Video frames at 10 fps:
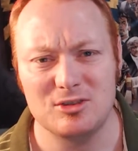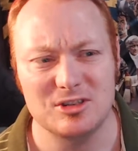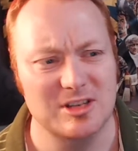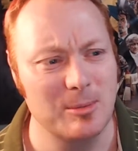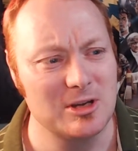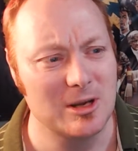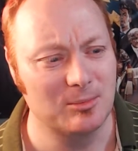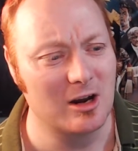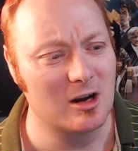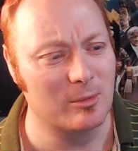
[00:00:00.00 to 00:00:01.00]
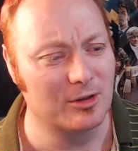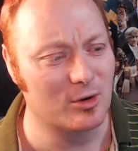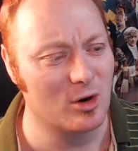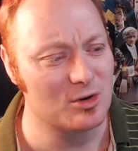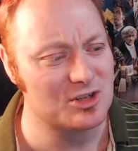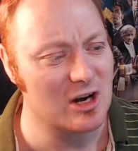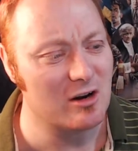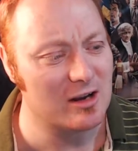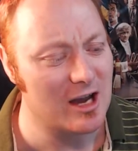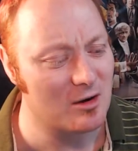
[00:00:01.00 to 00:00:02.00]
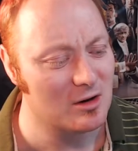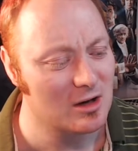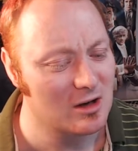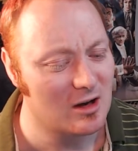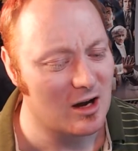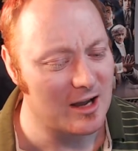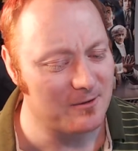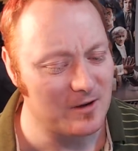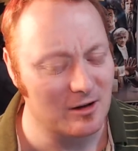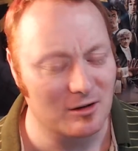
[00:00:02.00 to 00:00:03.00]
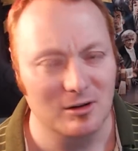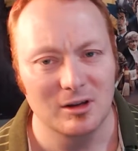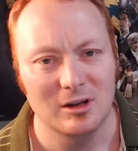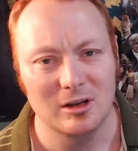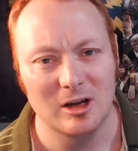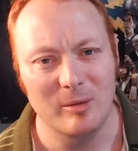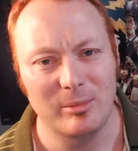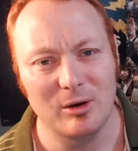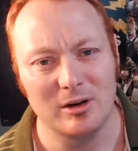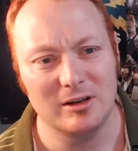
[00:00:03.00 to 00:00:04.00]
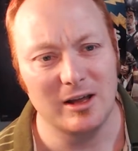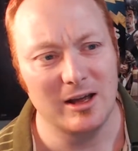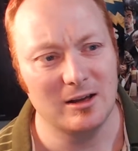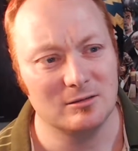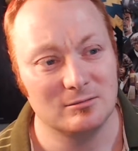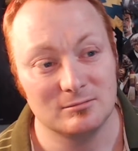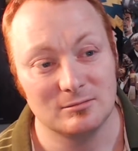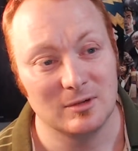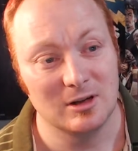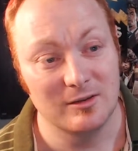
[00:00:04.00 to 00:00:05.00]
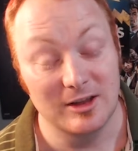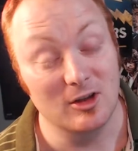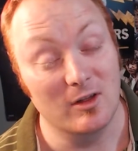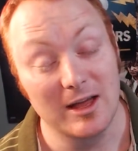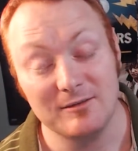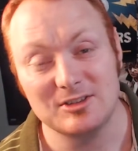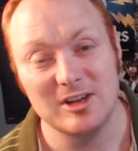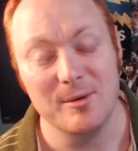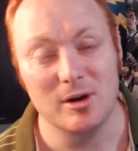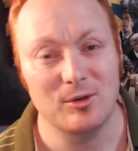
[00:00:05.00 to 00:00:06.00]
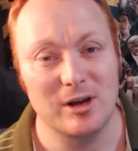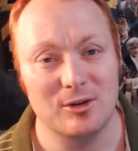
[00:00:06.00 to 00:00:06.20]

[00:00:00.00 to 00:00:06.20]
Just keeping you updated on my throat, sharing how I feel about it, and that's all I have to say about it for now.